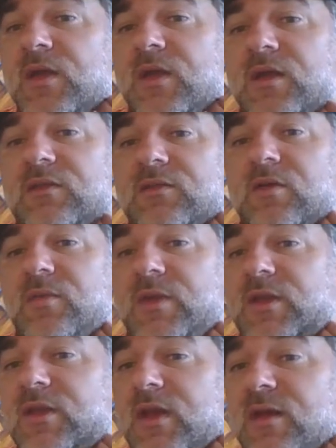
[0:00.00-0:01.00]
And so we
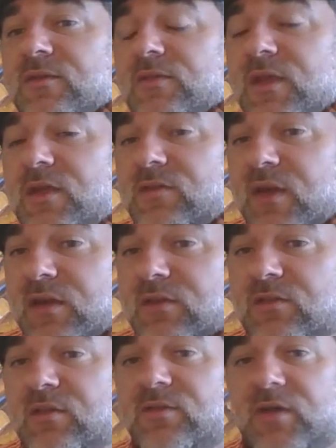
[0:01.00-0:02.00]
did have the vagus
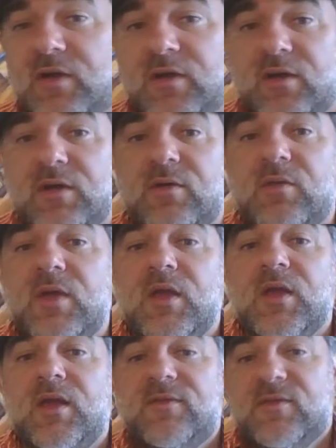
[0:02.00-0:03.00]
nerve there. Now,
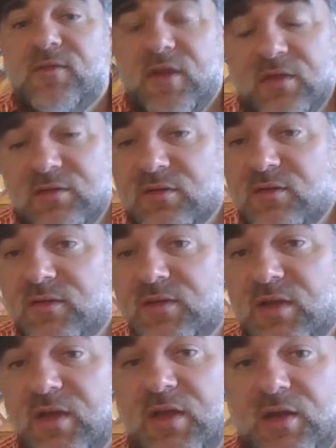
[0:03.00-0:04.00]
if the vagus nerve
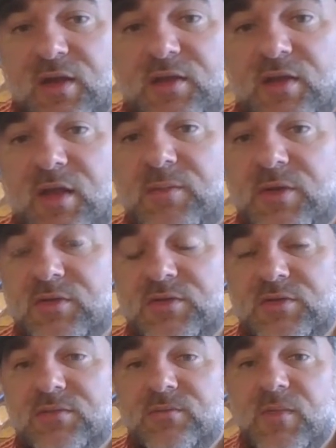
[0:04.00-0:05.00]
is hit and
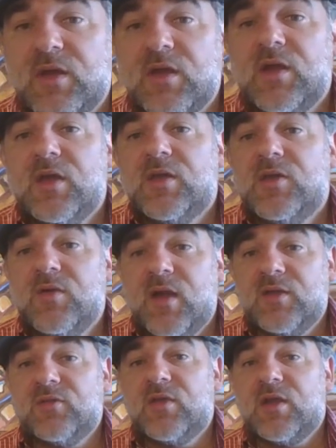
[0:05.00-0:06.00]
damaged, you
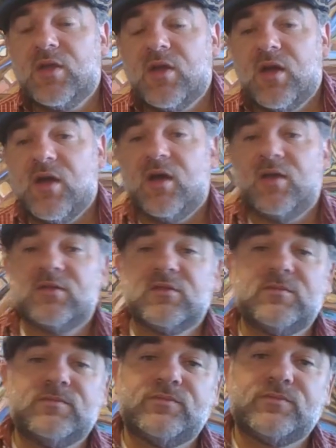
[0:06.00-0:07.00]
actually can
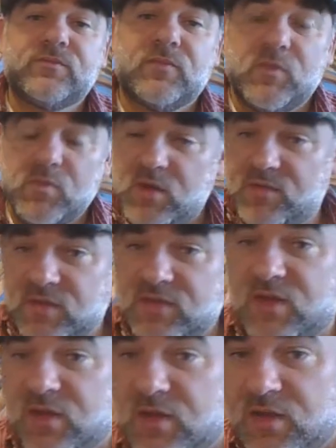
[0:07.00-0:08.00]
cause, if
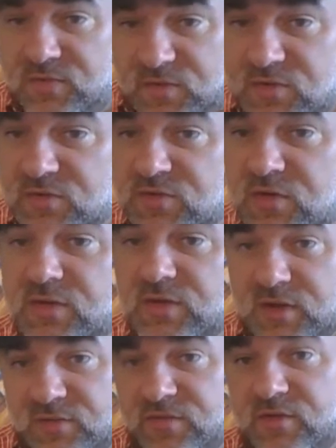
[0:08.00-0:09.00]
it's just
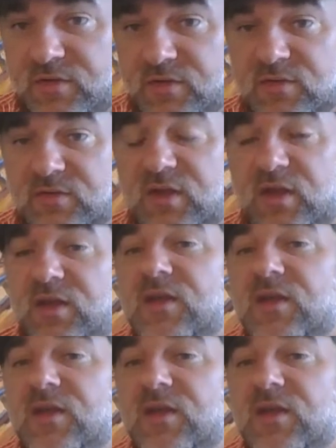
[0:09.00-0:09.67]
irritated first, I should say,